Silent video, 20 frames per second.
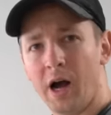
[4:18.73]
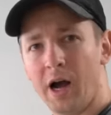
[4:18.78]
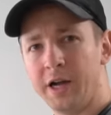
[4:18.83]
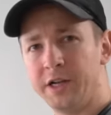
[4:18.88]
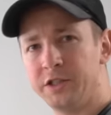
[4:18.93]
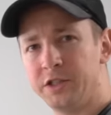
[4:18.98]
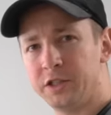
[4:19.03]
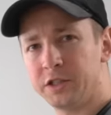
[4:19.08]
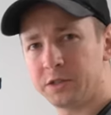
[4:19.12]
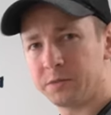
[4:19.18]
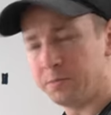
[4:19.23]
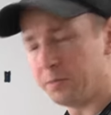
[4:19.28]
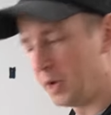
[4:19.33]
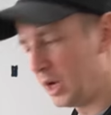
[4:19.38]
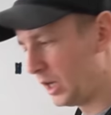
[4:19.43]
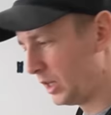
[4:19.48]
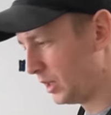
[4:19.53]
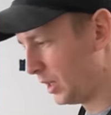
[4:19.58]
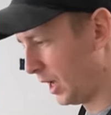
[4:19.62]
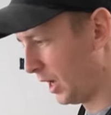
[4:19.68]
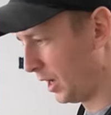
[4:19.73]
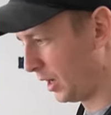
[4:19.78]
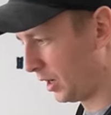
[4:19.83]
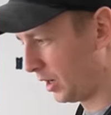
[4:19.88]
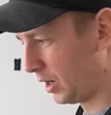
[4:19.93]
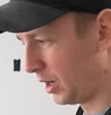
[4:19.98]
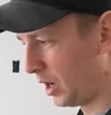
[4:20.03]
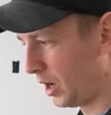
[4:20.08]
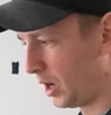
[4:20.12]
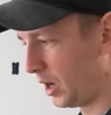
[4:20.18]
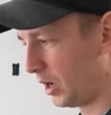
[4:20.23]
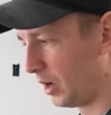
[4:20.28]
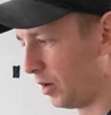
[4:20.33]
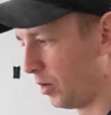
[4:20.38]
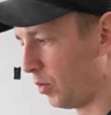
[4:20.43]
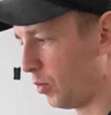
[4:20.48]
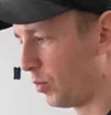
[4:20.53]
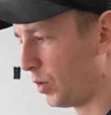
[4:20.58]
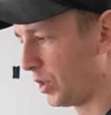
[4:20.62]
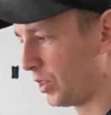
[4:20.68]
I just made that
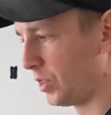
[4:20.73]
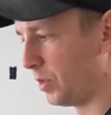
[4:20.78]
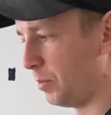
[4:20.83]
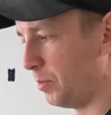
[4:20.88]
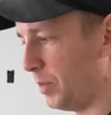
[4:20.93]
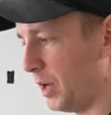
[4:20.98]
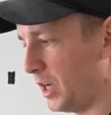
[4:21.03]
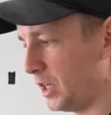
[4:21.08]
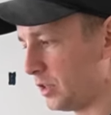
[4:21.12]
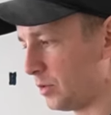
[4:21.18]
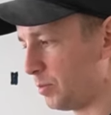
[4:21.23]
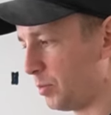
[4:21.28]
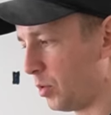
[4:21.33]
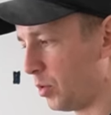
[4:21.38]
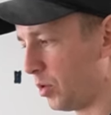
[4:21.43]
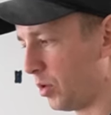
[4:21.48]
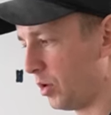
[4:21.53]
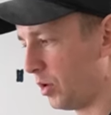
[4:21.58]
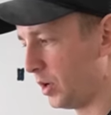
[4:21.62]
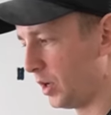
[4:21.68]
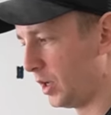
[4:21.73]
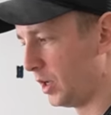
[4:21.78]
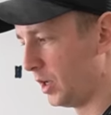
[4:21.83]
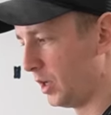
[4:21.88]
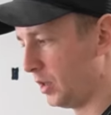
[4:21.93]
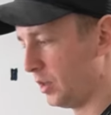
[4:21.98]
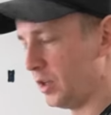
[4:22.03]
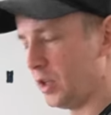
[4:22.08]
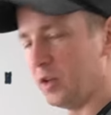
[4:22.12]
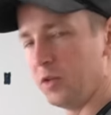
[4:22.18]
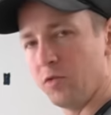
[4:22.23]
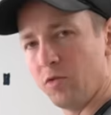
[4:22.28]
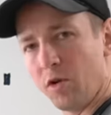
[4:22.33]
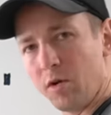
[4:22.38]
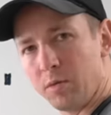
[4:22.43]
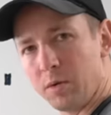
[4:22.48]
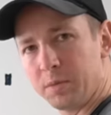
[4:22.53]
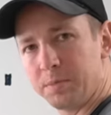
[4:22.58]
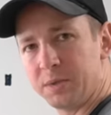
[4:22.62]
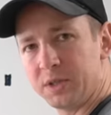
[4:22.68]
cut with the baseboard in the
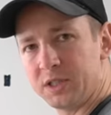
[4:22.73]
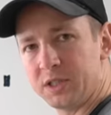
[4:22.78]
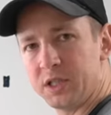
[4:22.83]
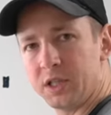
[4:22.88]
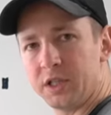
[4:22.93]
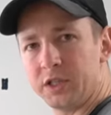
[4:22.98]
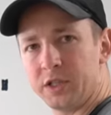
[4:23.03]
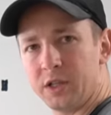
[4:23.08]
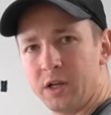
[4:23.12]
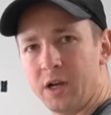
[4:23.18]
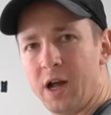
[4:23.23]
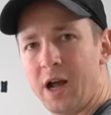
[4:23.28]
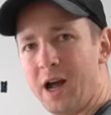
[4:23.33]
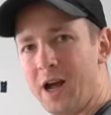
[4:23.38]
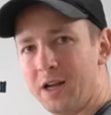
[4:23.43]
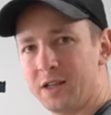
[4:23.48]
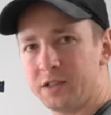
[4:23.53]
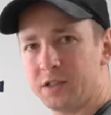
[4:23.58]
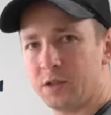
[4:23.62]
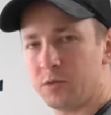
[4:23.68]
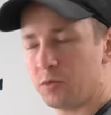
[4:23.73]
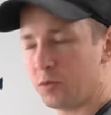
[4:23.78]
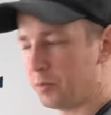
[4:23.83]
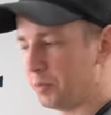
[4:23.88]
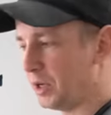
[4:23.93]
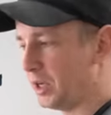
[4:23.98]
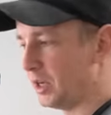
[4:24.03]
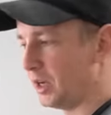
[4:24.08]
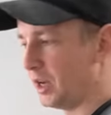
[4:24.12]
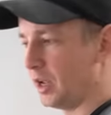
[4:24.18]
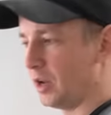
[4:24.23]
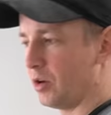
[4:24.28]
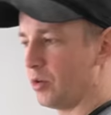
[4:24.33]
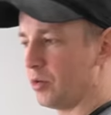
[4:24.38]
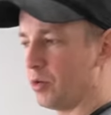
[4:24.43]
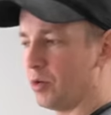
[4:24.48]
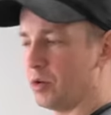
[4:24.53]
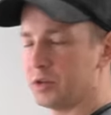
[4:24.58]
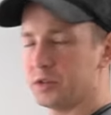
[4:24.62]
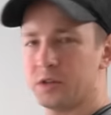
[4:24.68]
normal position as it will be
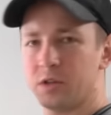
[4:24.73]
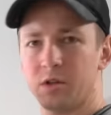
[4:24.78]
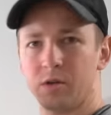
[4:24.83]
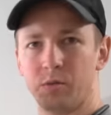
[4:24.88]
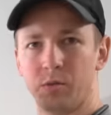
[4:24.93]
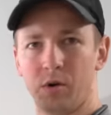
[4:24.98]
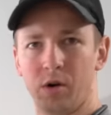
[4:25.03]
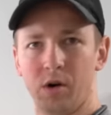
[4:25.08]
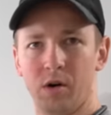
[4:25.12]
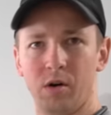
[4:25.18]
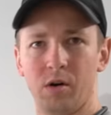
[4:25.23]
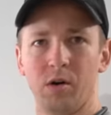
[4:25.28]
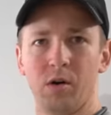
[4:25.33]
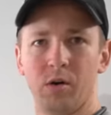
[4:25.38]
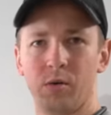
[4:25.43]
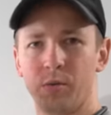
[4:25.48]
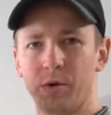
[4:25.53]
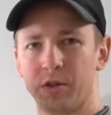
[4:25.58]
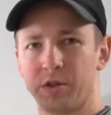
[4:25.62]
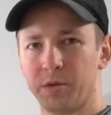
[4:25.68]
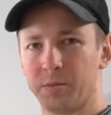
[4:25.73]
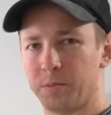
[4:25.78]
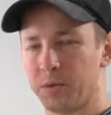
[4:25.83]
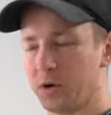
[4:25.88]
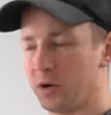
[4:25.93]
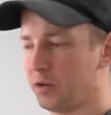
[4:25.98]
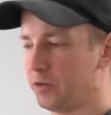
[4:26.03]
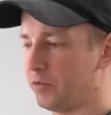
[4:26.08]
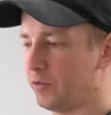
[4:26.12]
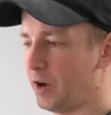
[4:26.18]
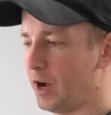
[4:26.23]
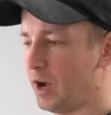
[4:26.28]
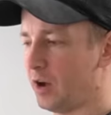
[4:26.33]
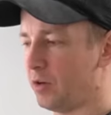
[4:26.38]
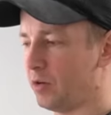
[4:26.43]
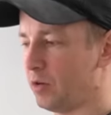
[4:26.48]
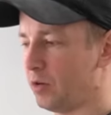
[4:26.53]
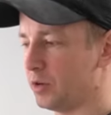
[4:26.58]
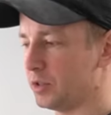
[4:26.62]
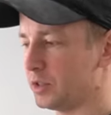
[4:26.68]
nailed onto the wall with the
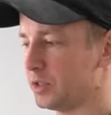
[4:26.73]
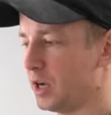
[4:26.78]
profile on